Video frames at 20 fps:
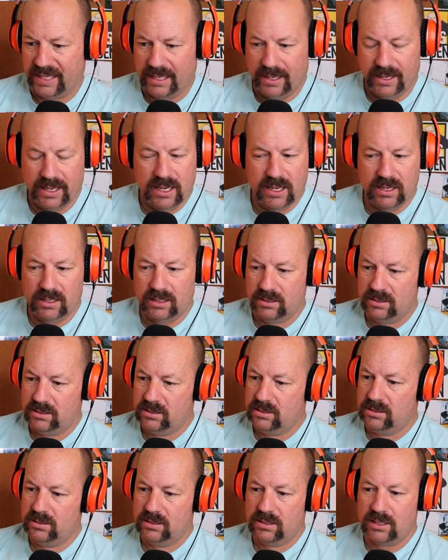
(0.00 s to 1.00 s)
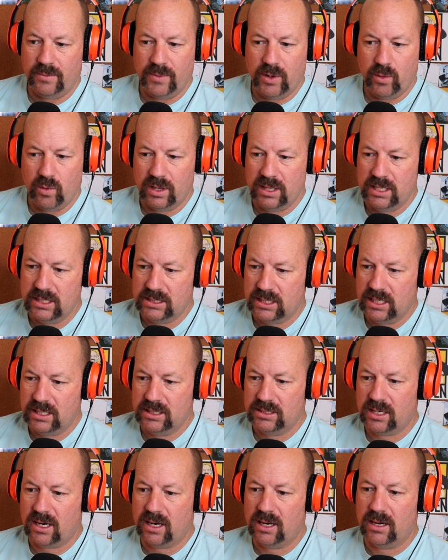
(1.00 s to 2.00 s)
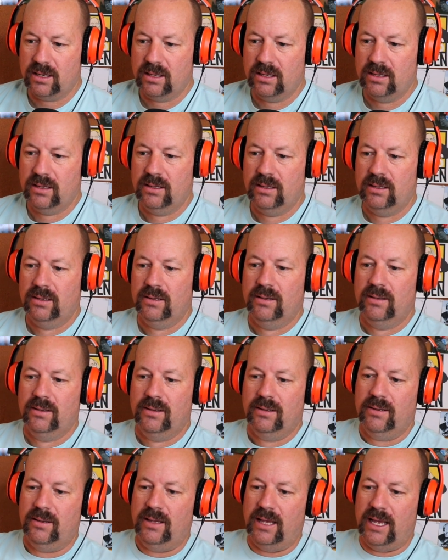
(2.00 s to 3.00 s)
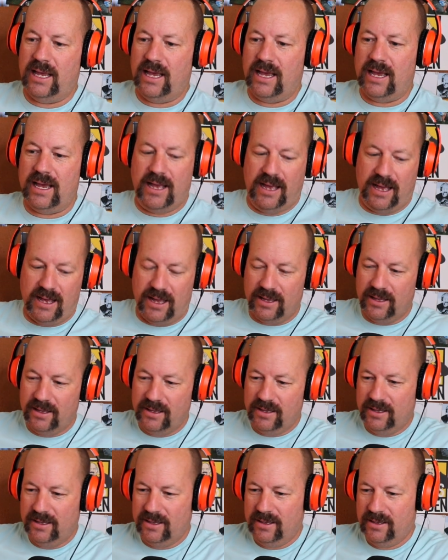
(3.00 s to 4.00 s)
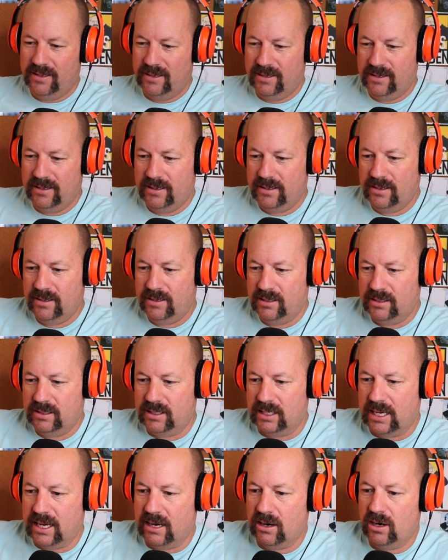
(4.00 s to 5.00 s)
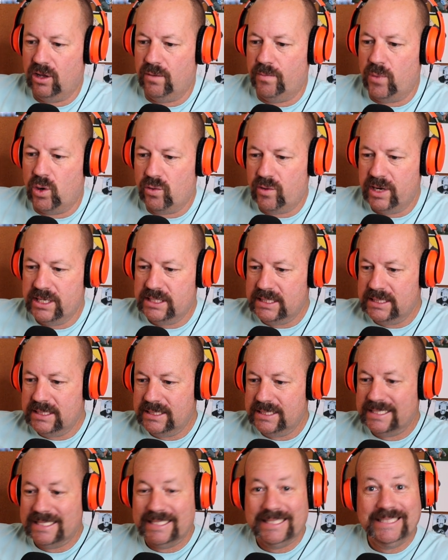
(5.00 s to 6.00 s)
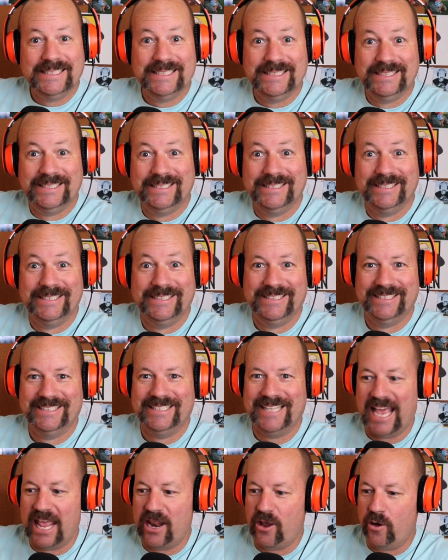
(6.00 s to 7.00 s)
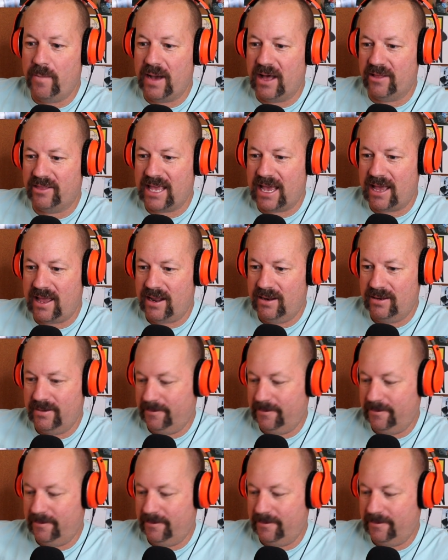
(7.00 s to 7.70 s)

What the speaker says: Again, tell me where these things are. Yeah. The Kerala boat races. I know about that.